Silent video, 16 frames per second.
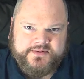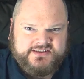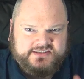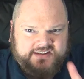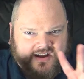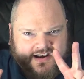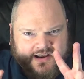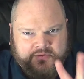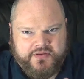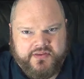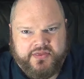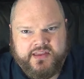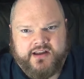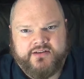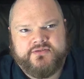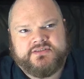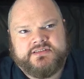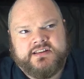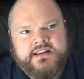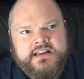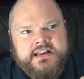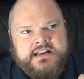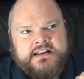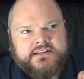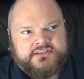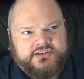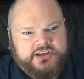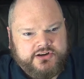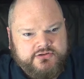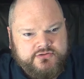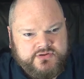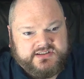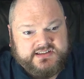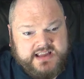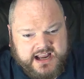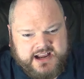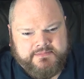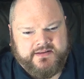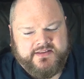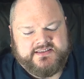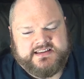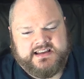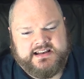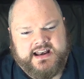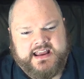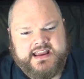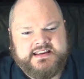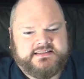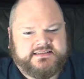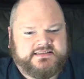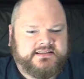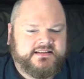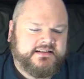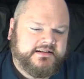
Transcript: certainly within those two segments at least.